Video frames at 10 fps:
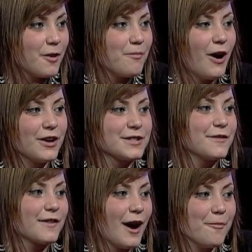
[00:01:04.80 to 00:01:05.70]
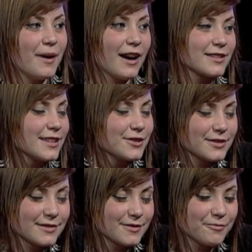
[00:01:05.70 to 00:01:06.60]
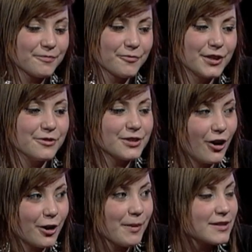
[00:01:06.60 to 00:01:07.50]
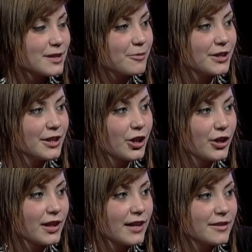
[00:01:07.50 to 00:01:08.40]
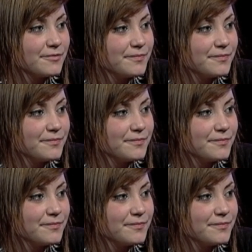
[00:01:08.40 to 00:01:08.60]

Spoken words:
comebacks, like when you talk about someone in a good light.